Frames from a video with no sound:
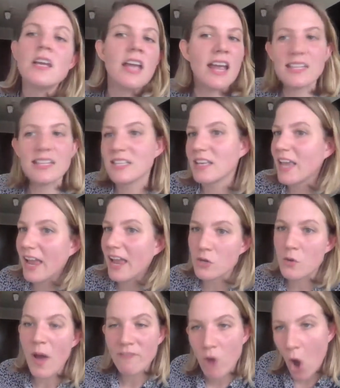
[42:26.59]
it's again
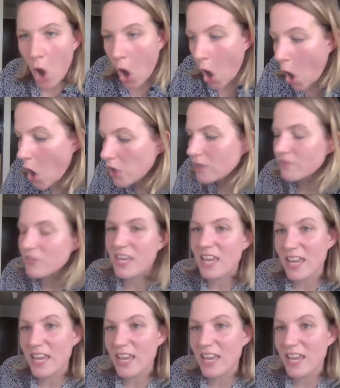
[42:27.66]
you have all of the